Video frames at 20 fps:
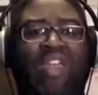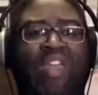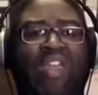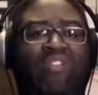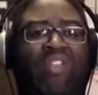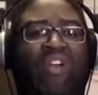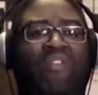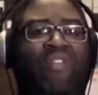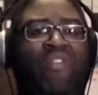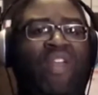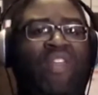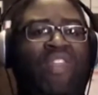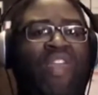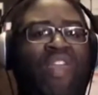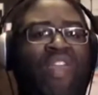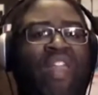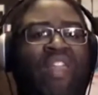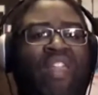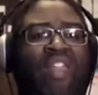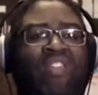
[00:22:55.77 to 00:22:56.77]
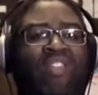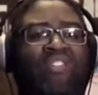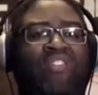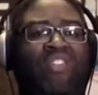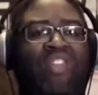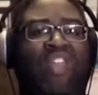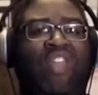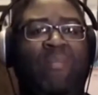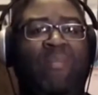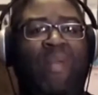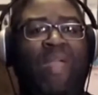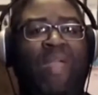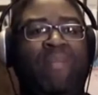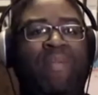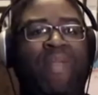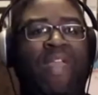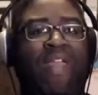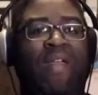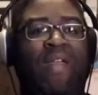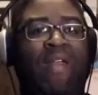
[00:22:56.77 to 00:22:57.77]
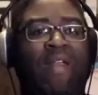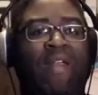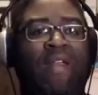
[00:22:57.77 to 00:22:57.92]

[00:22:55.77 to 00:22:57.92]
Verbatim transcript: stuff like that. I'd like to see maybe